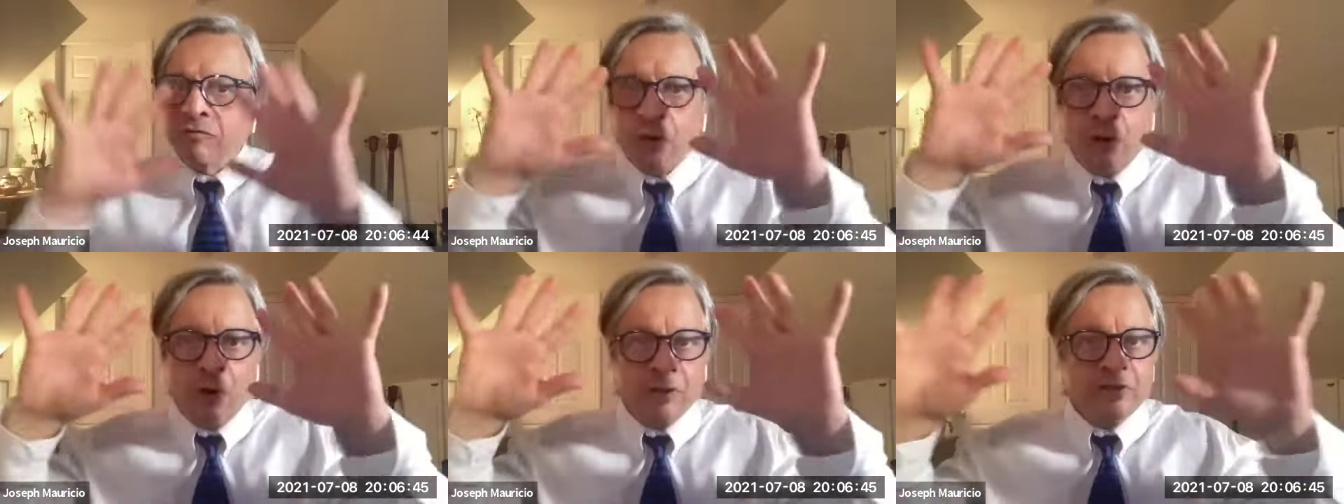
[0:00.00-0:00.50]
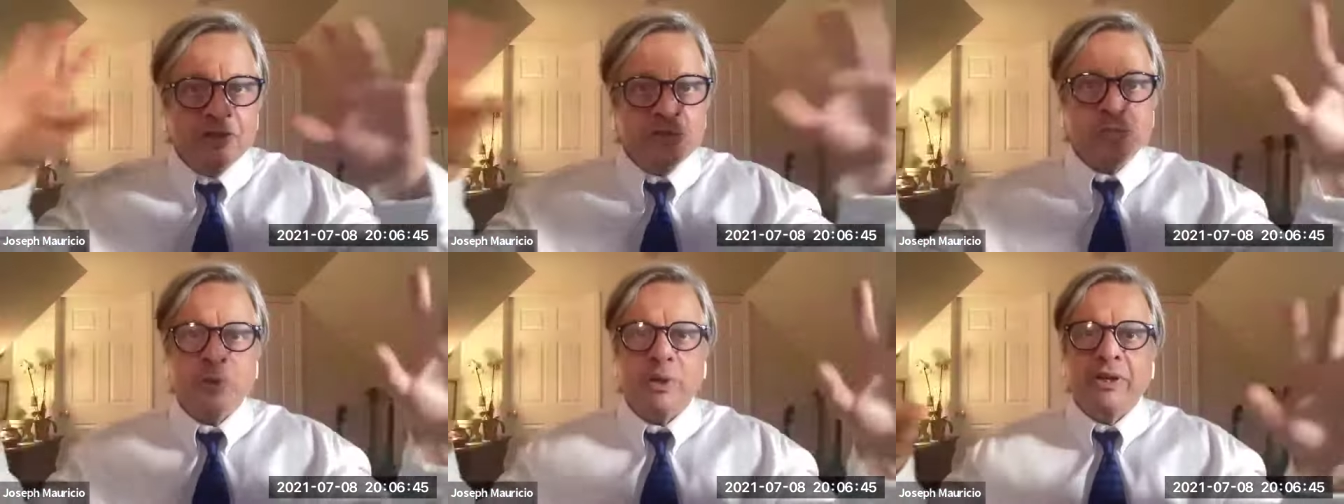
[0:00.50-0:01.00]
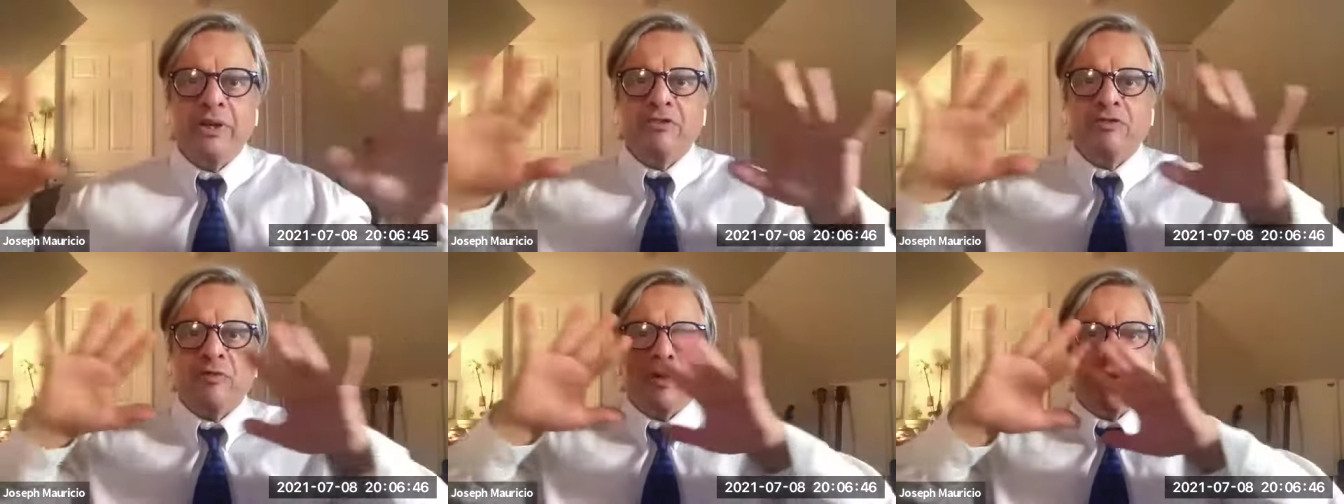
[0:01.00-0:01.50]
for all its
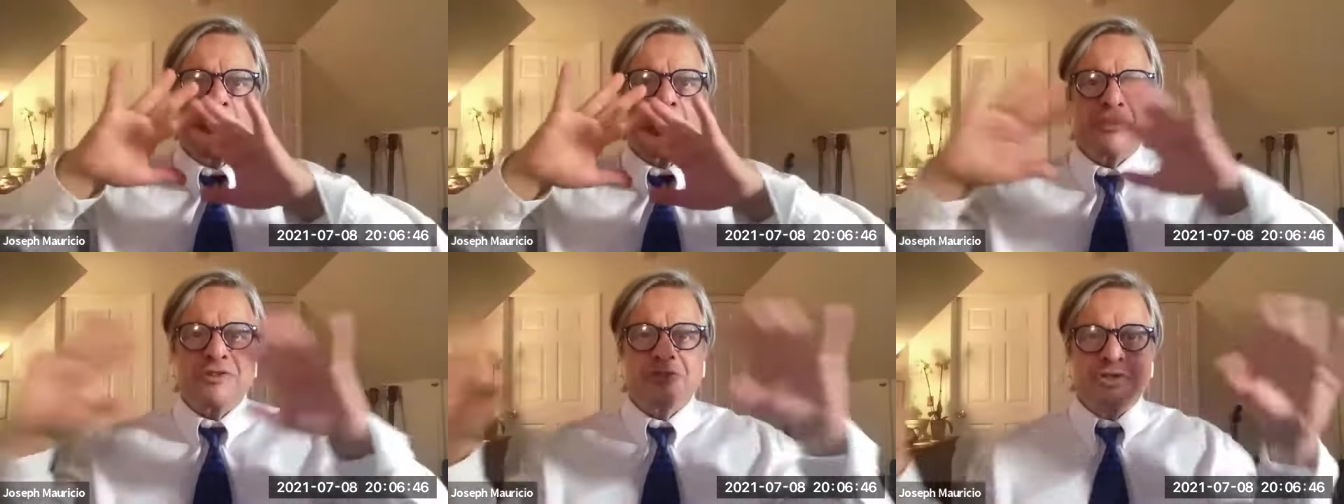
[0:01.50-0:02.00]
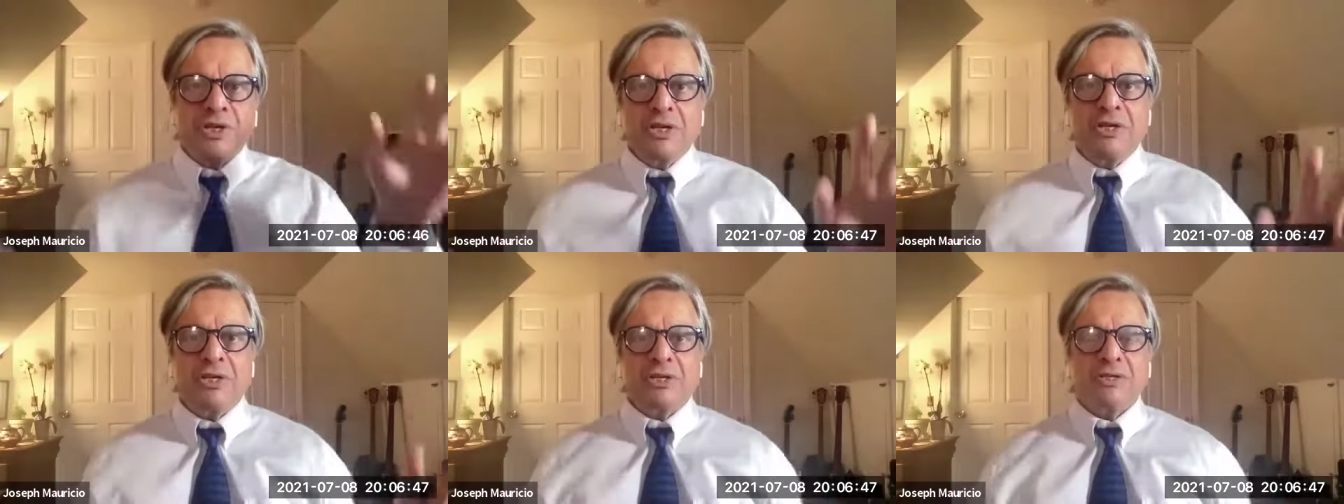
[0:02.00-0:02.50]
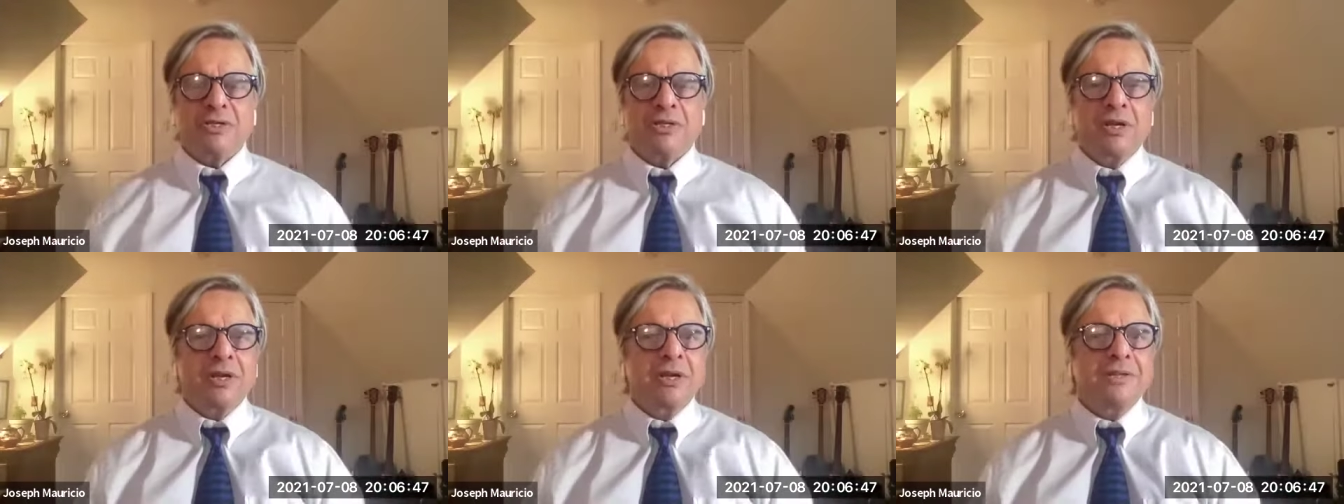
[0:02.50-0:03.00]
brilliance, for all its genius,
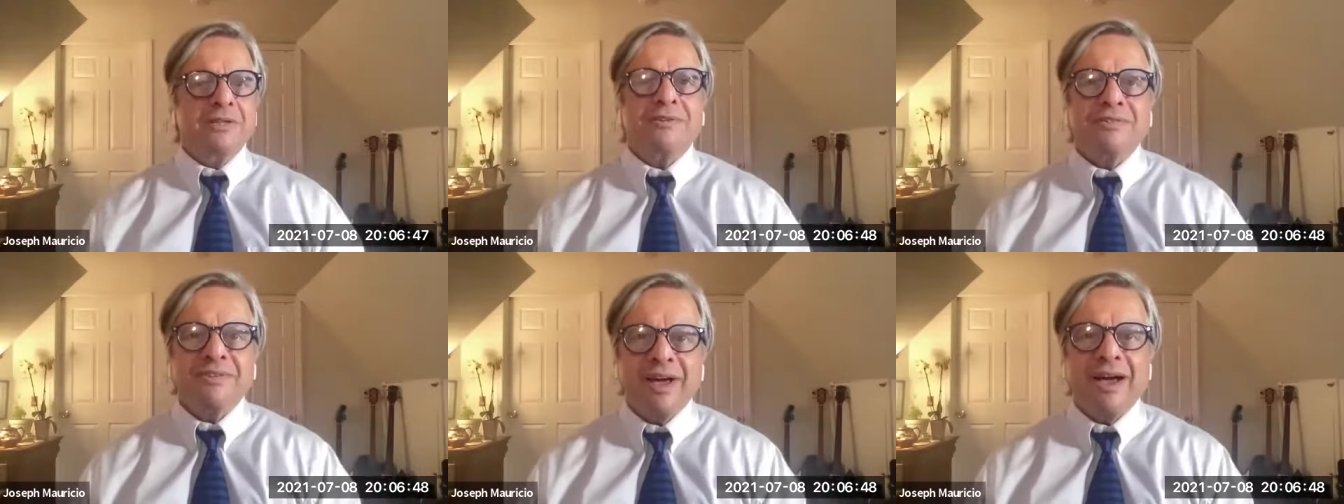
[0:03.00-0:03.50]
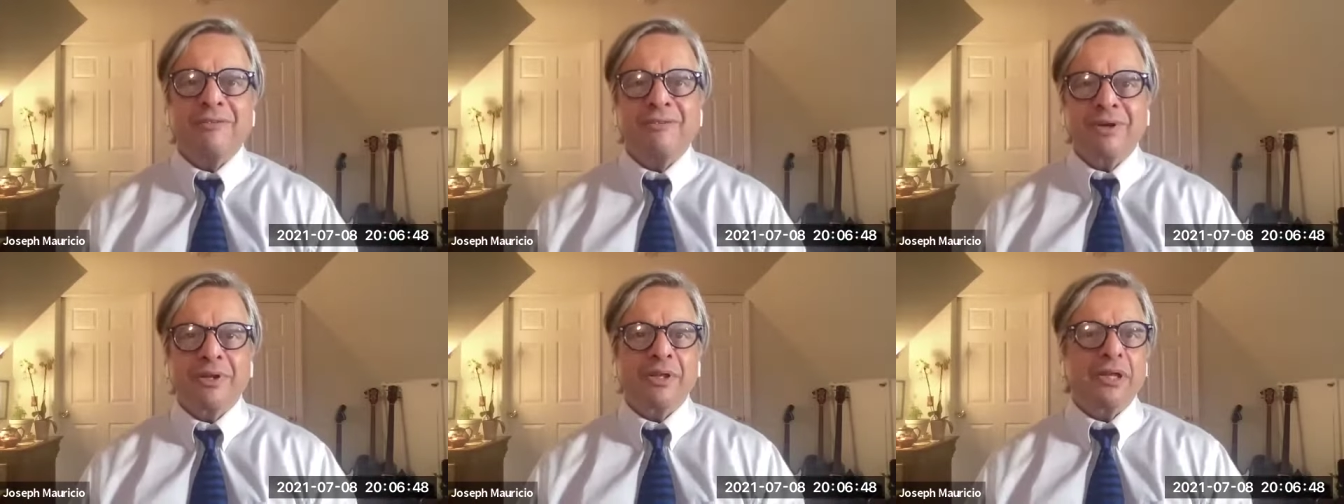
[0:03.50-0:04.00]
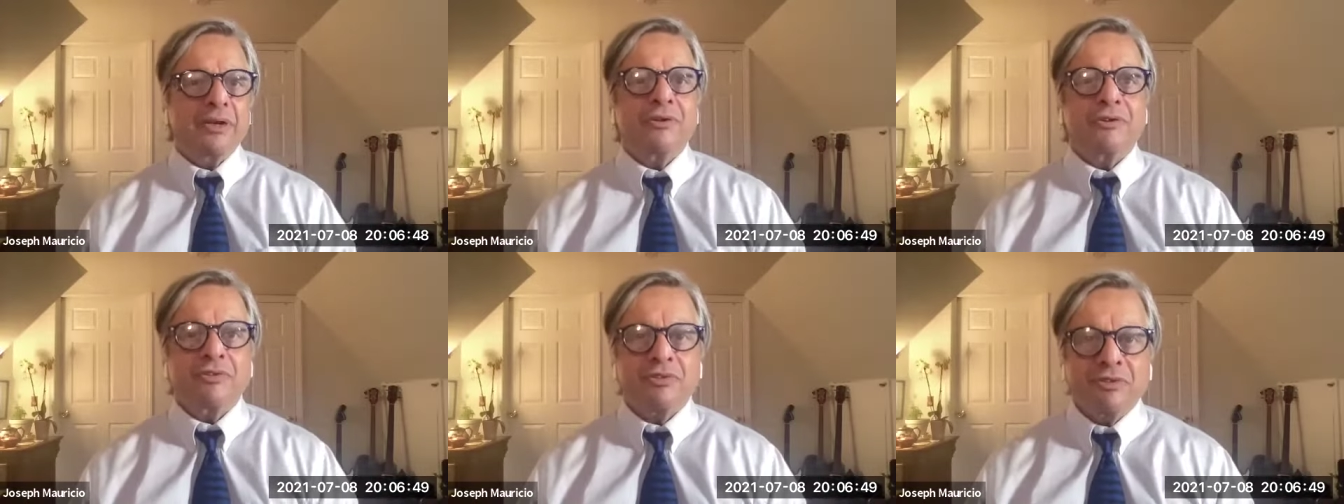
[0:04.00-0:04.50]
does not really
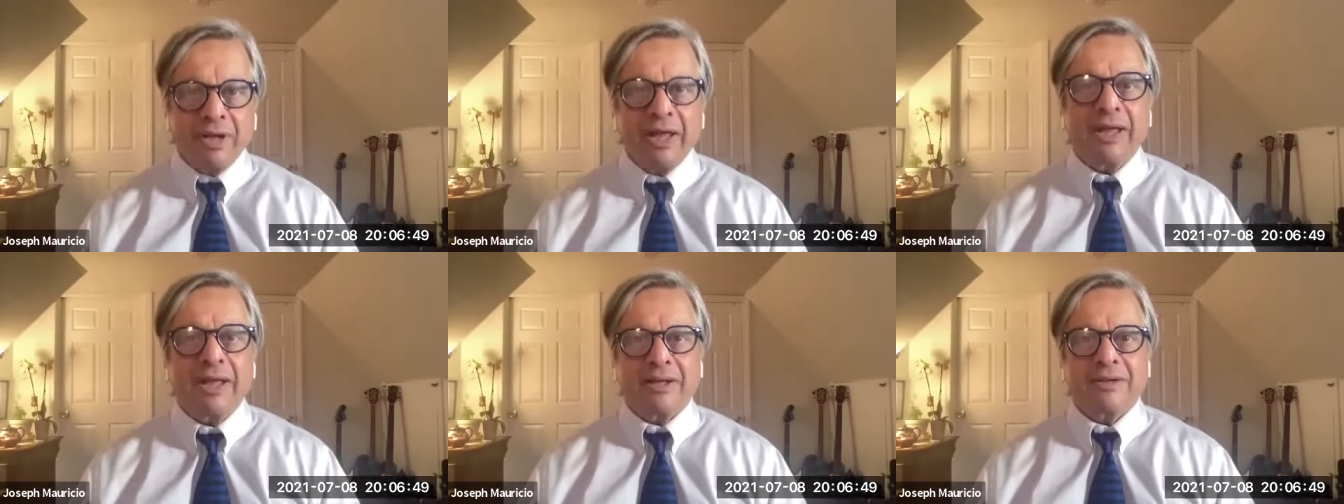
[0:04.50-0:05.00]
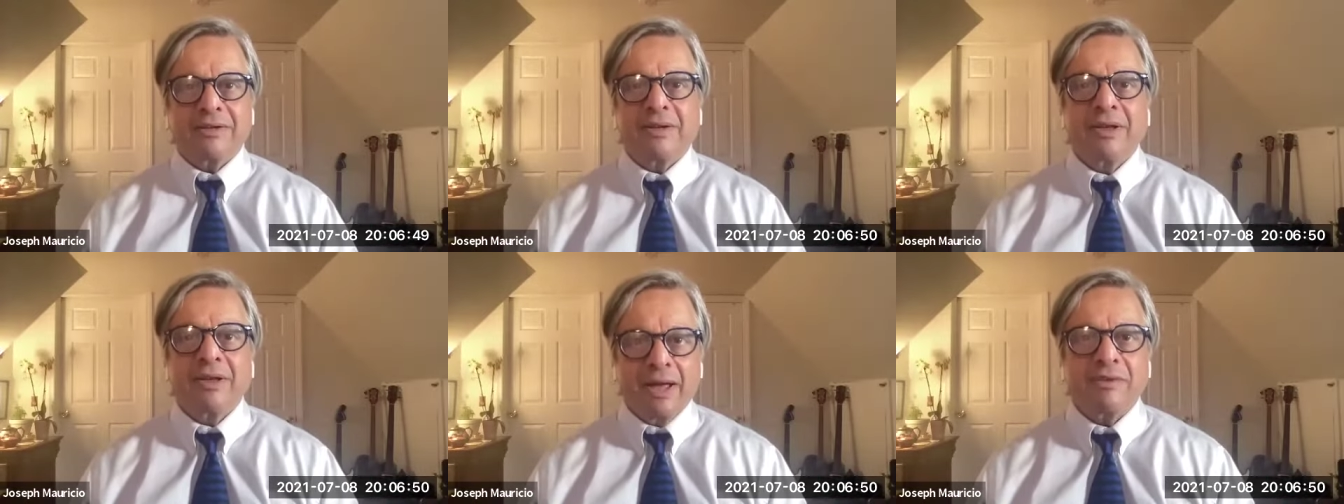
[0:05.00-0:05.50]
understand